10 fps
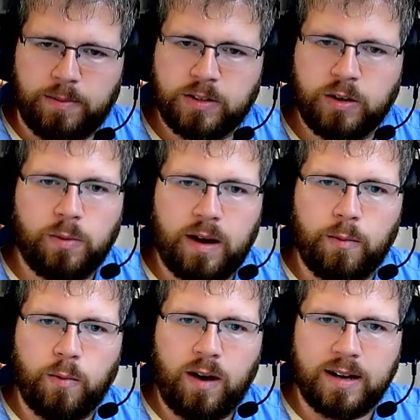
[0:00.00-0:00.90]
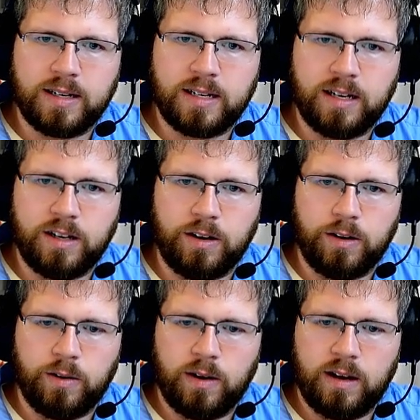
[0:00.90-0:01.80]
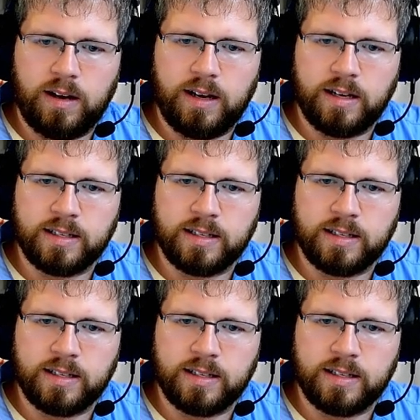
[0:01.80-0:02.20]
So what I want to do is